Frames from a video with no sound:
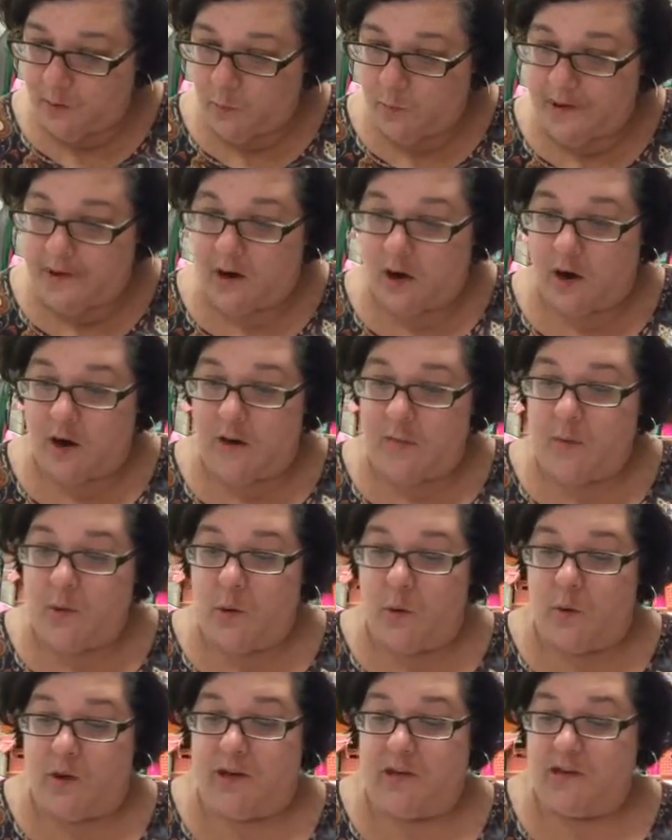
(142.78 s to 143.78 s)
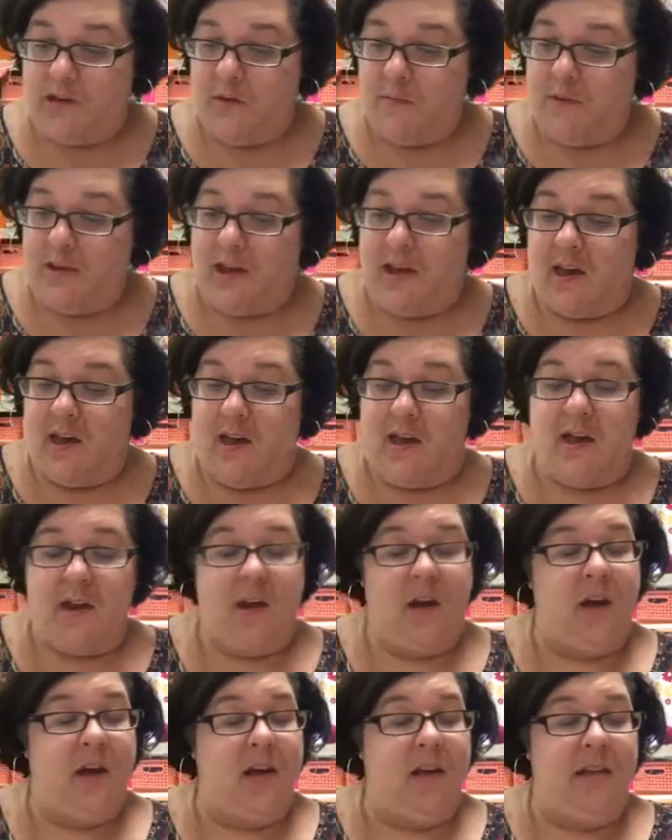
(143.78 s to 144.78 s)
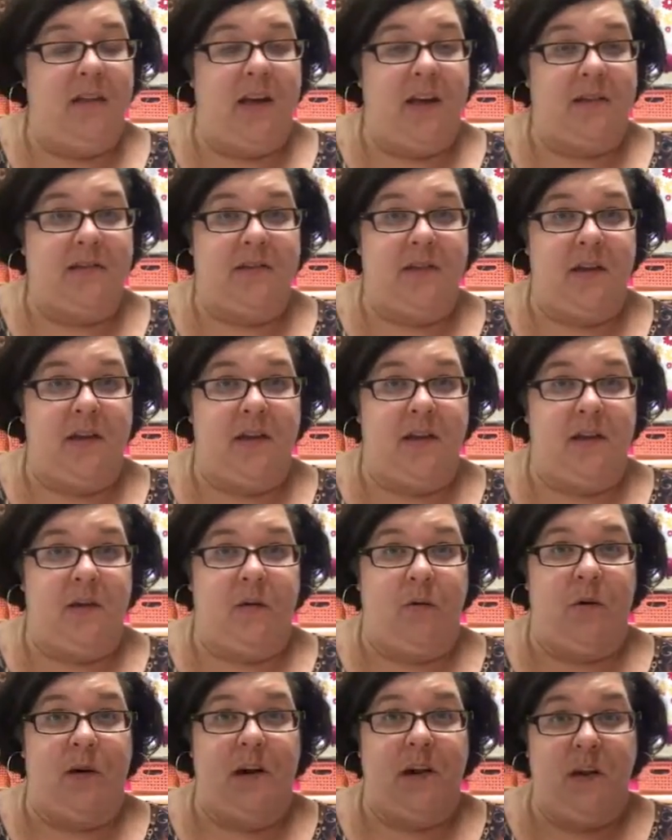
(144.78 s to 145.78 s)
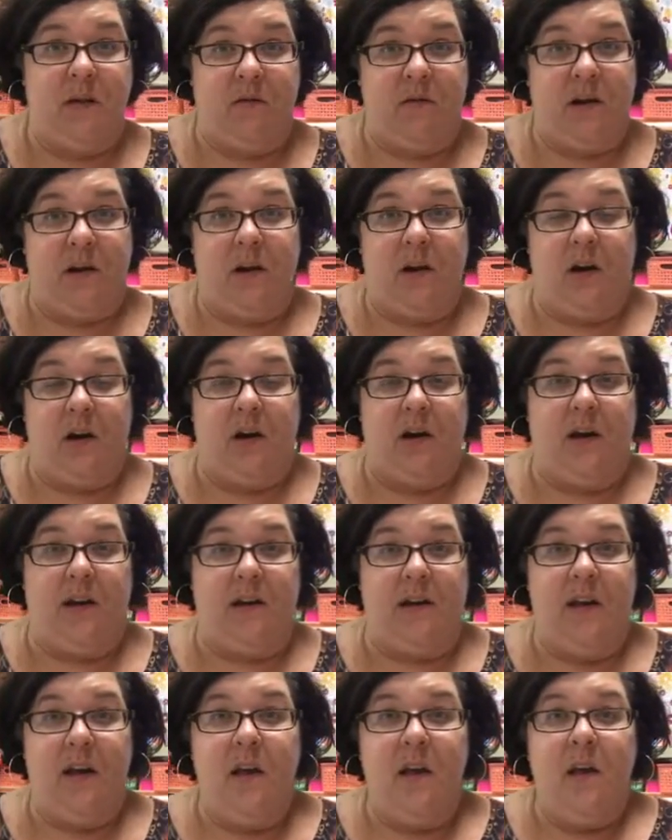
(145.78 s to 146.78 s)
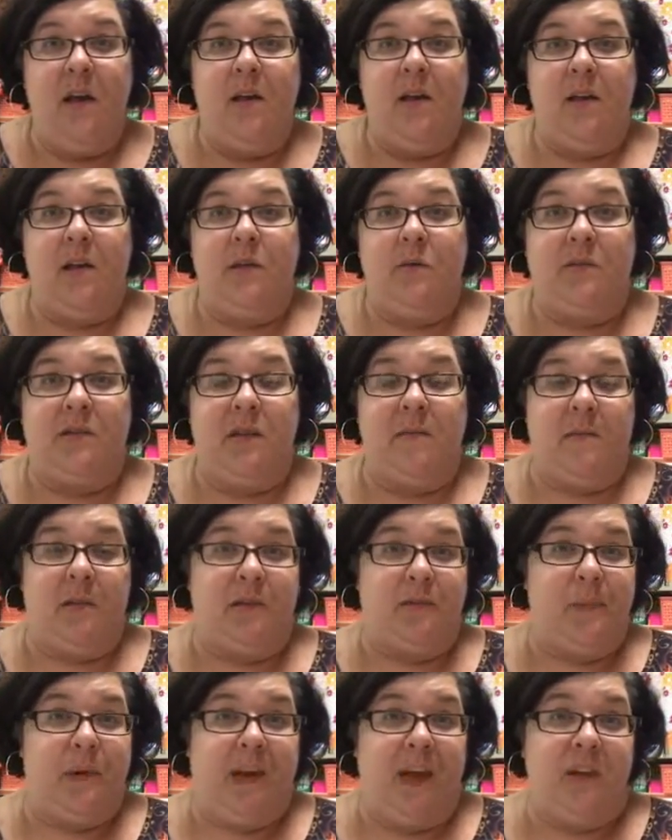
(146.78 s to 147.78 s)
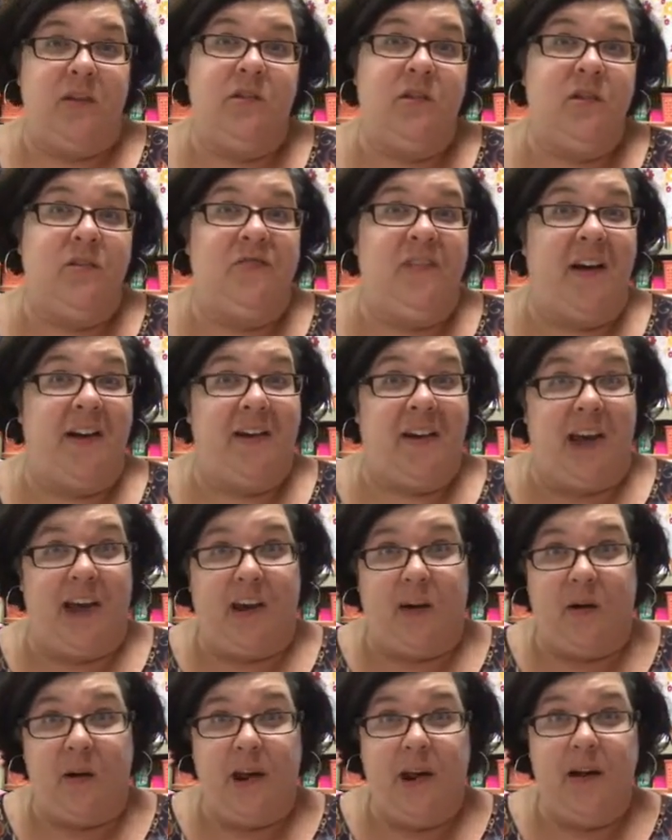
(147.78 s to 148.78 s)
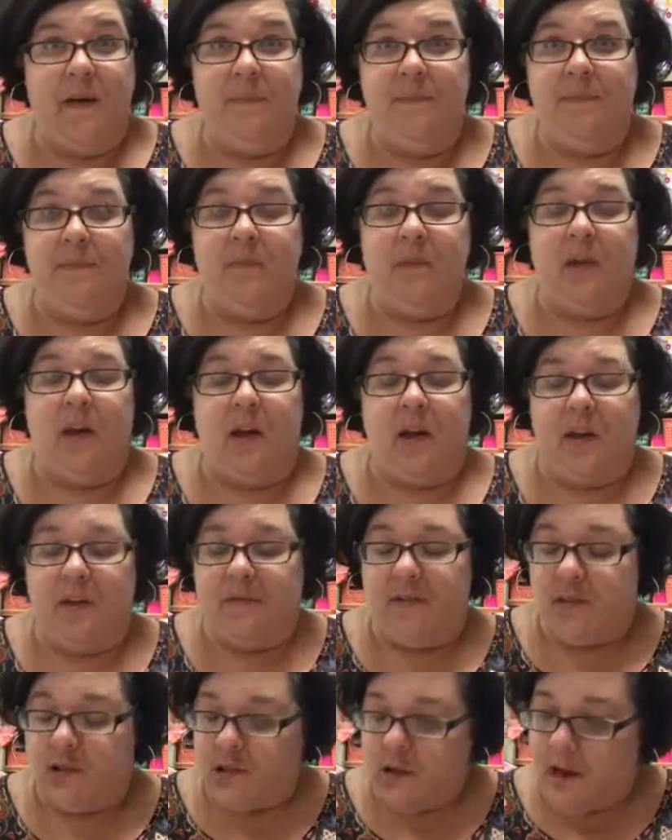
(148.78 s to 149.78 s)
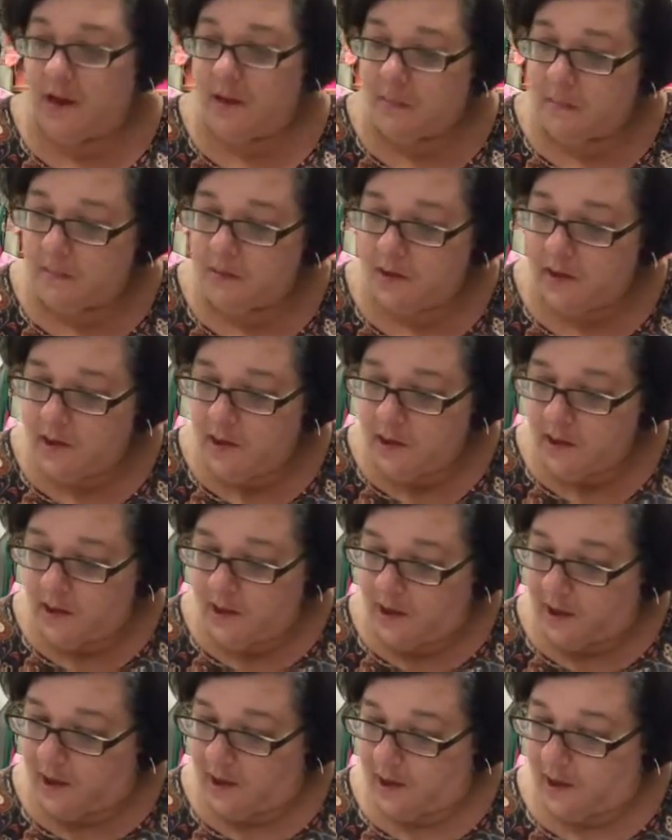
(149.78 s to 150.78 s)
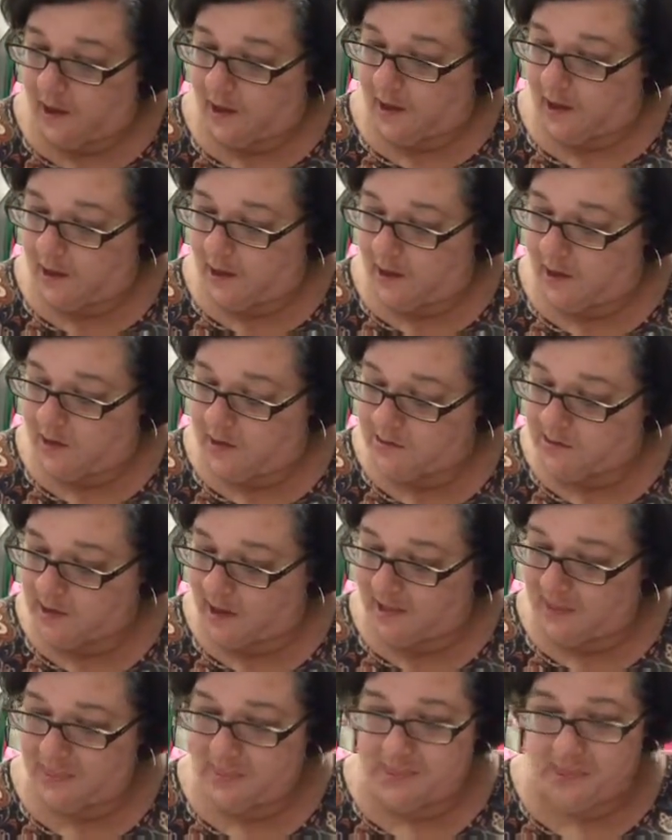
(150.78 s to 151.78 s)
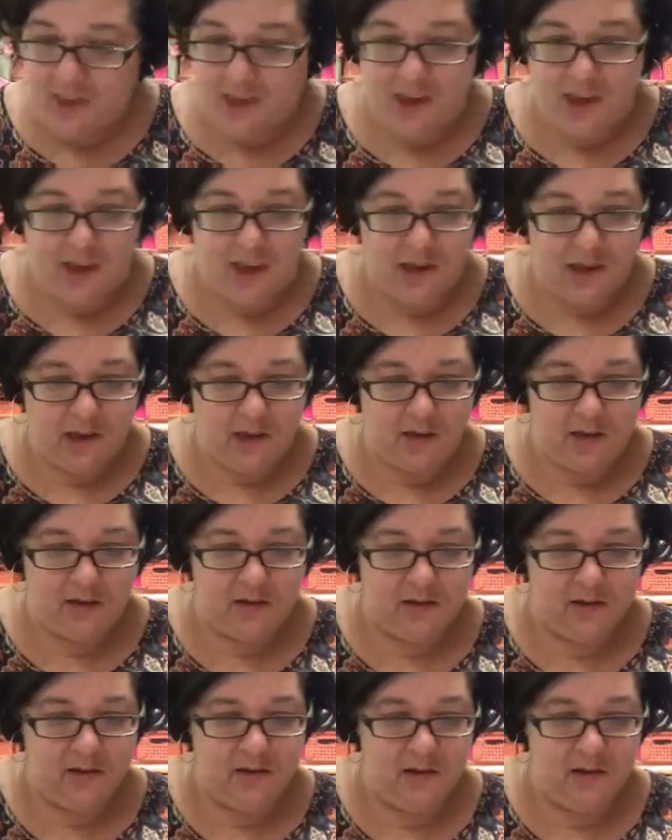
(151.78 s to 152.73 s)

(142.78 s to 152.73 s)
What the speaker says: We are going to begin a lesson or a unit on using multiplication to find area of a shape. And I think